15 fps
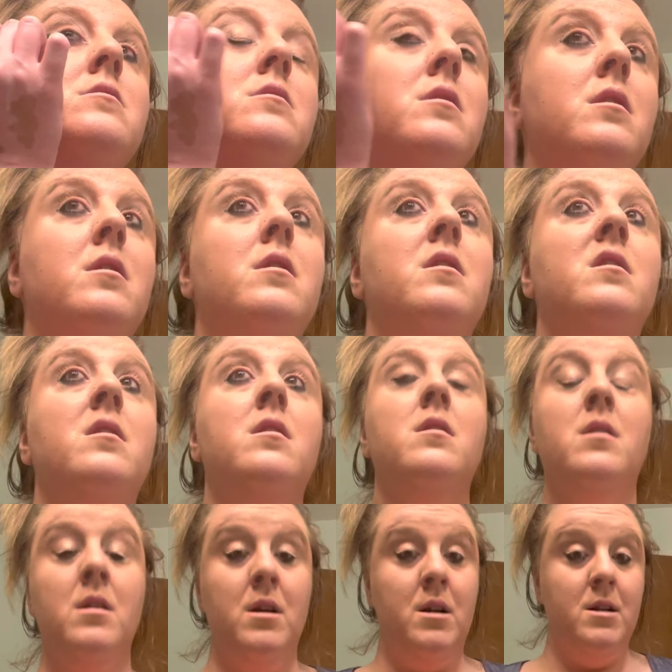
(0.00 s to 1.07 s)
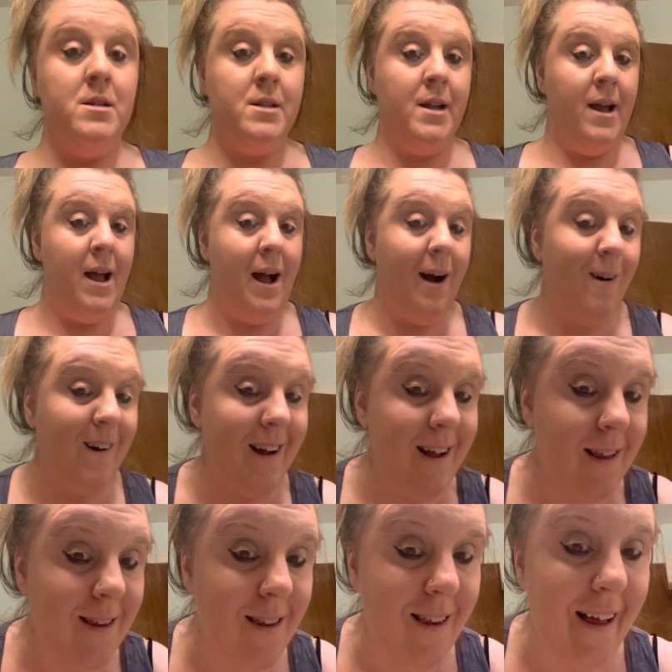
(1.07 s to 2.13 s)
Sure. See how
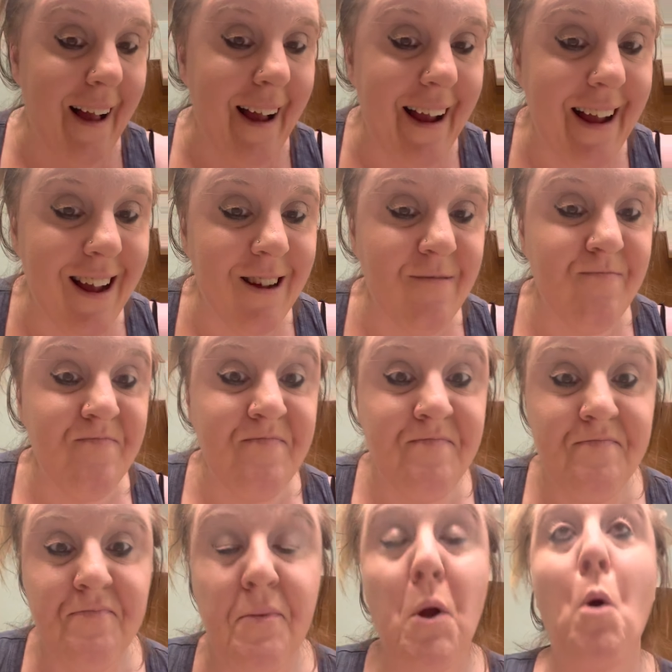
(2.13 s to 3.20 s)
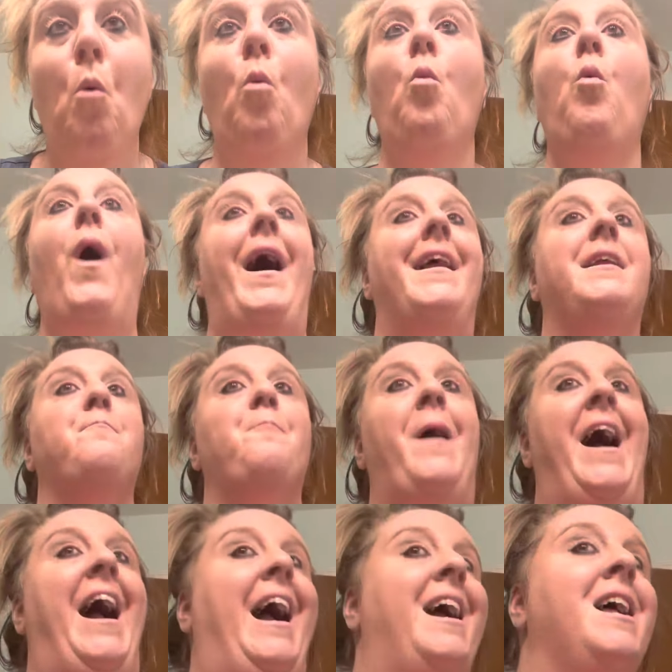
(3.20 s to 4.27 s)
it, like, widened my
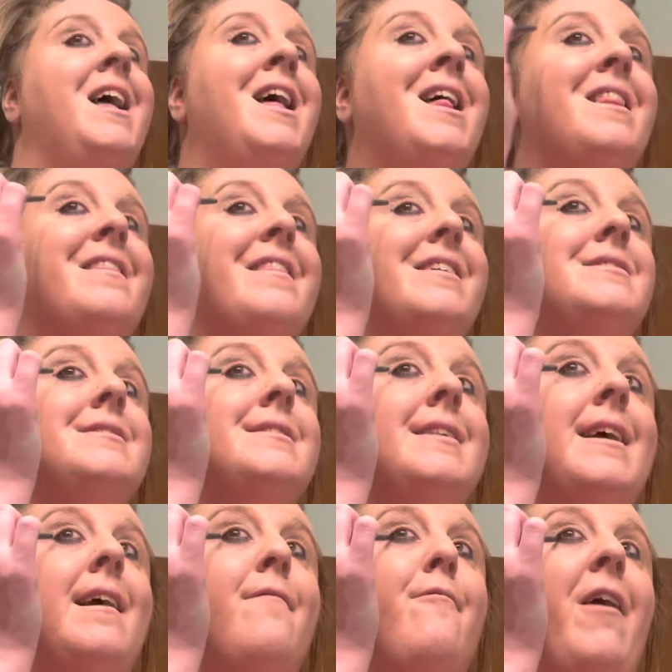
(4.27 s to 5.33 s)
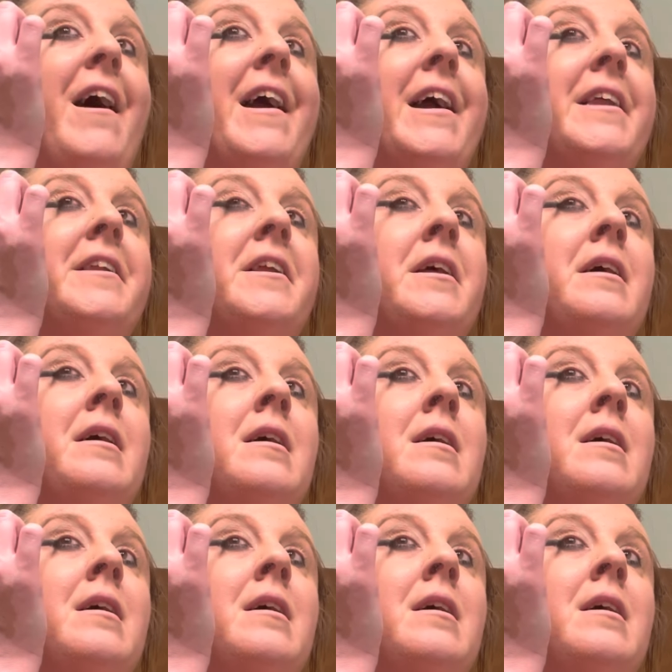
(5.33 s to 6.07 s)
eye? Let's see if I can